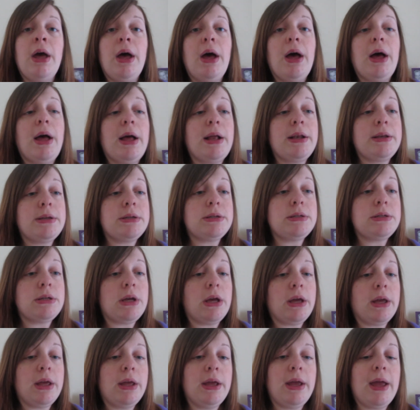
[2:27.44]
and
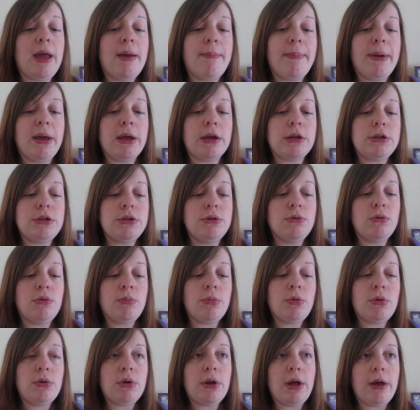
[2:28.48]
I can get back to
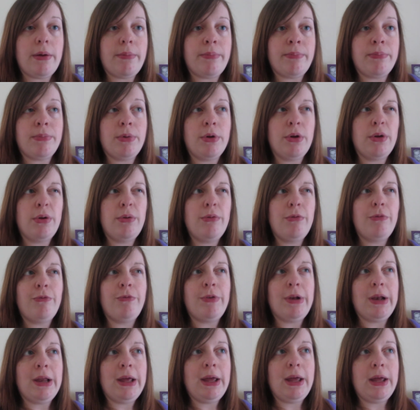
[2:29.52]
normal.
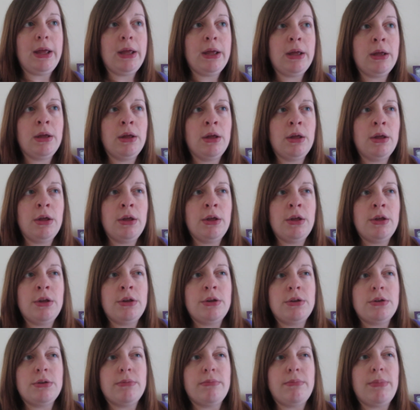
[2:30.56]
Hopefully
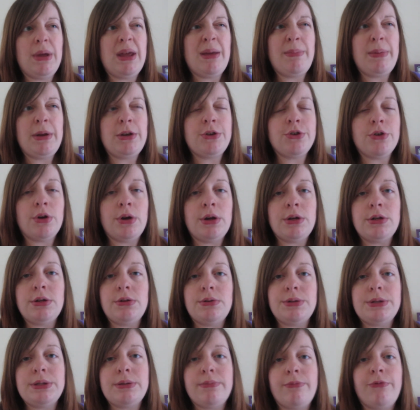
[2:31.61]
maybe try and do
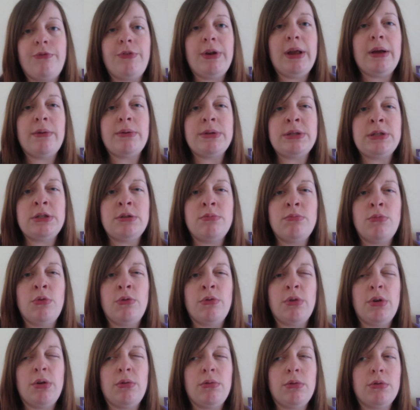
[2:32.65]
some flowers
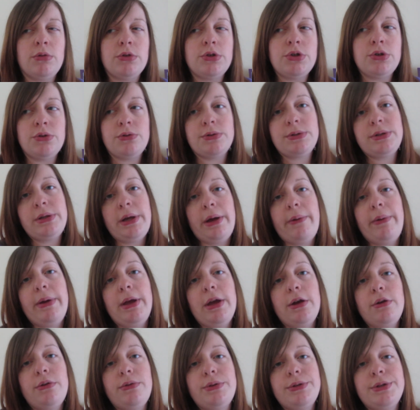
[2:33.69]
tomorrow, not sure, see how it
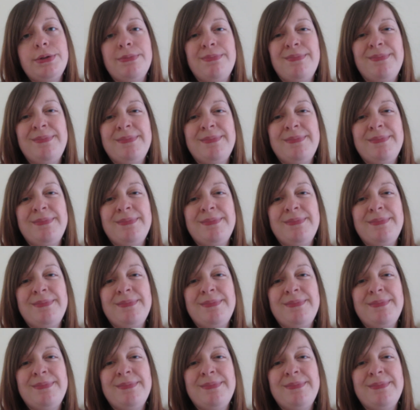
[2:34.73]
goes.